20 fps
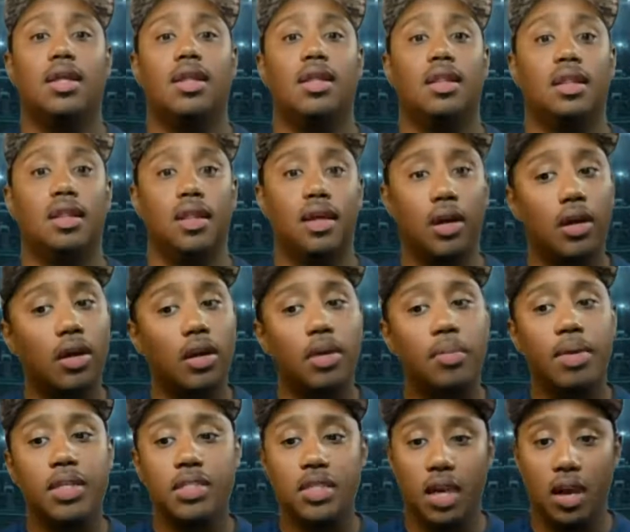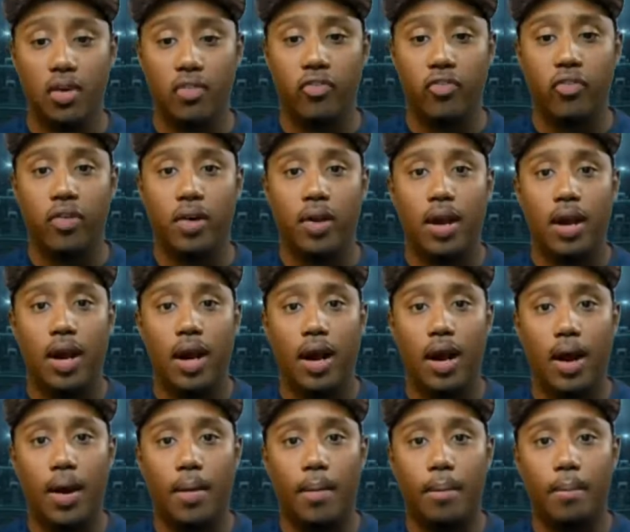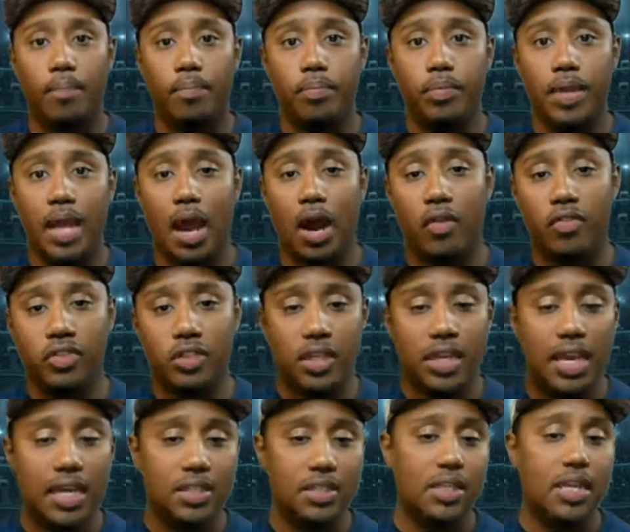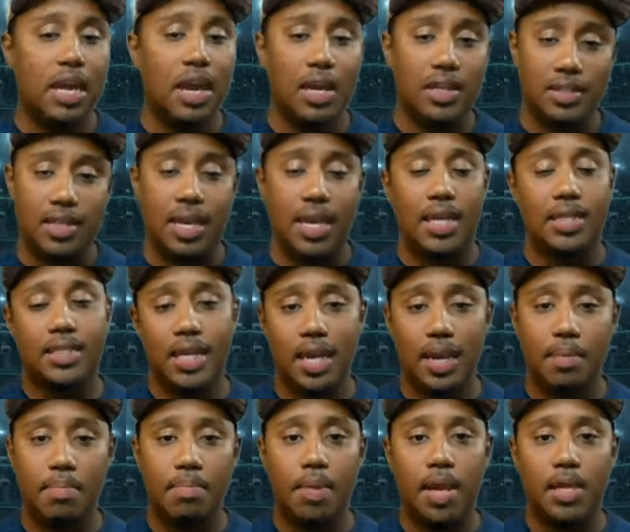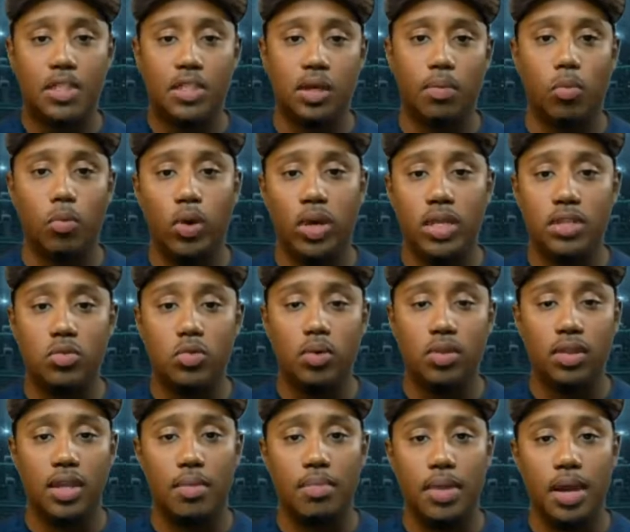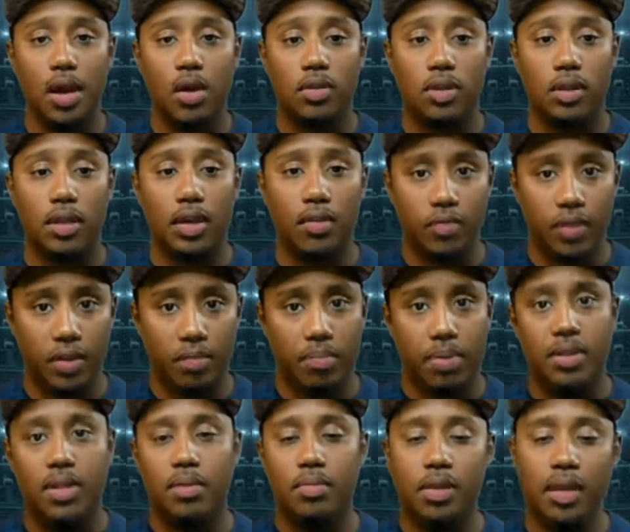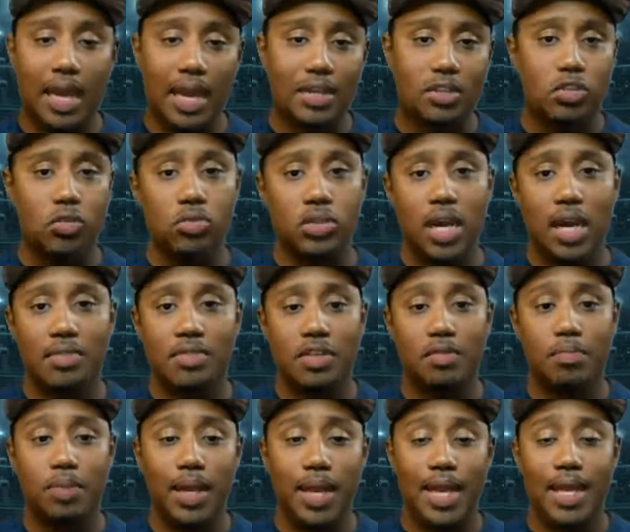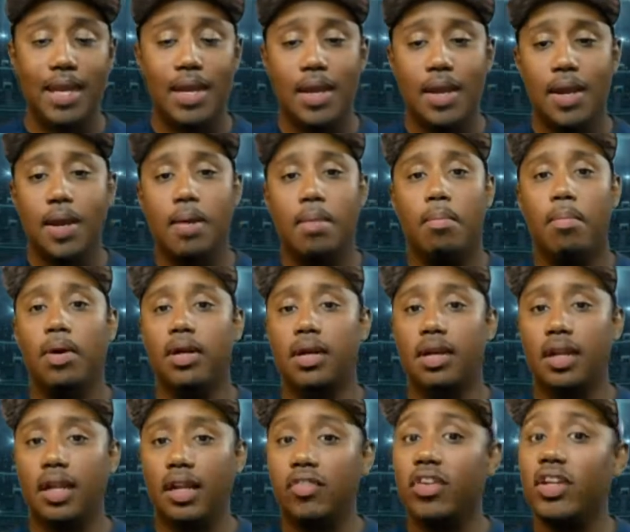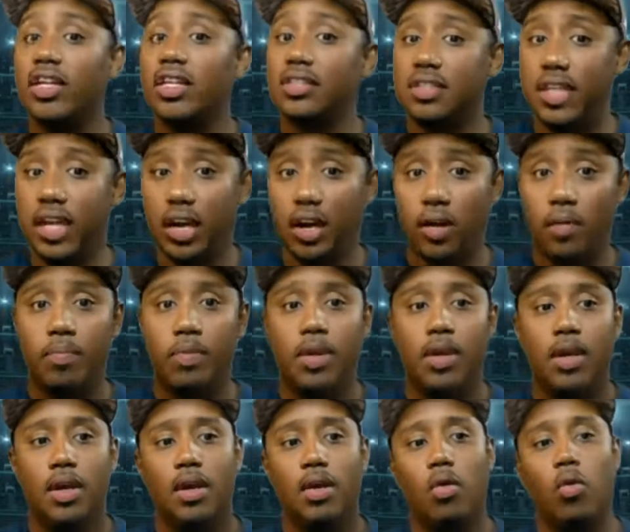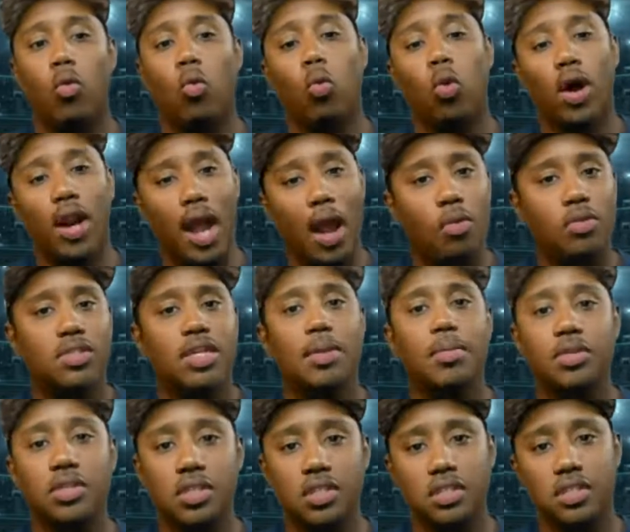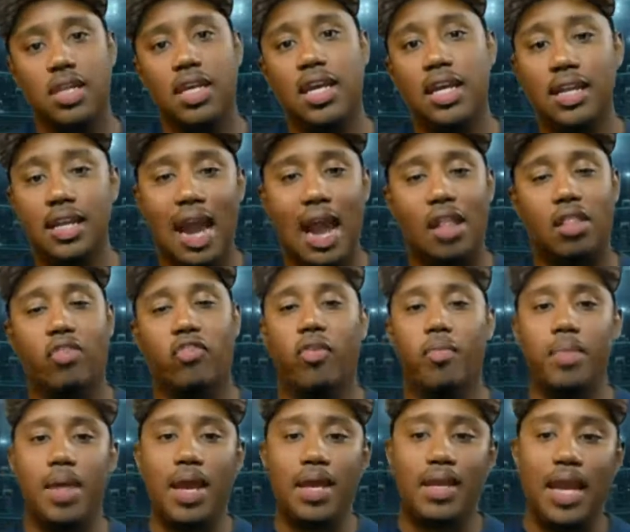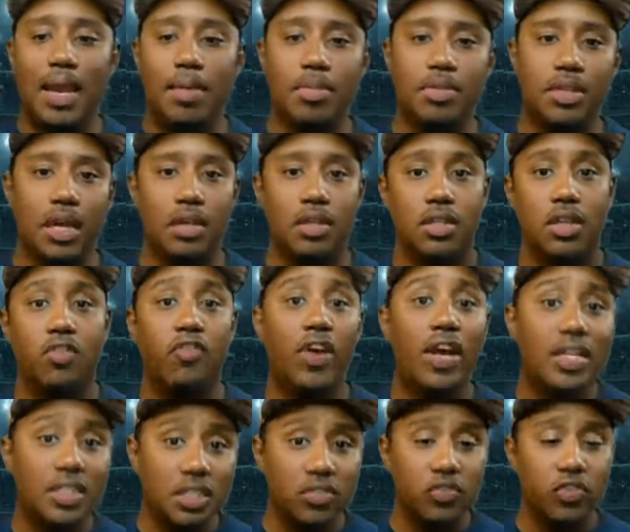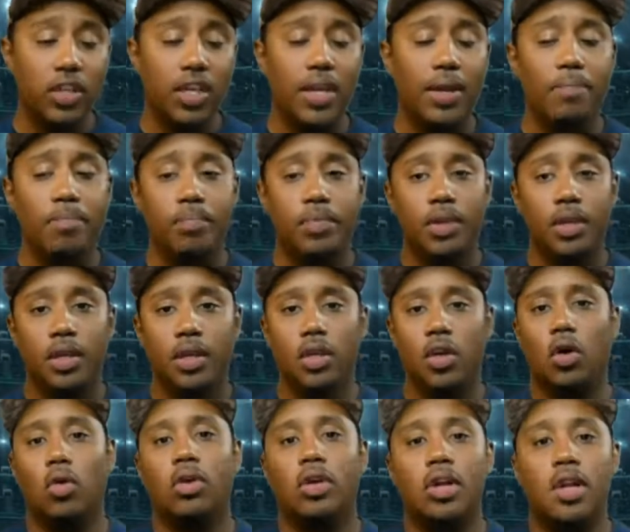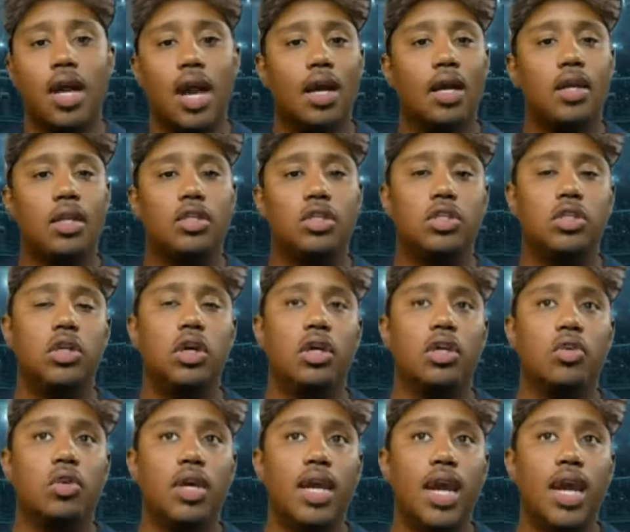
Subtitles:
they're going to be tough. Now, obviously, Kansas City now has the head-to-head matchup wins with them now. They beat them the last two times they played, but Cleveland is there. What I was able to see and gather from that game is that defensively, you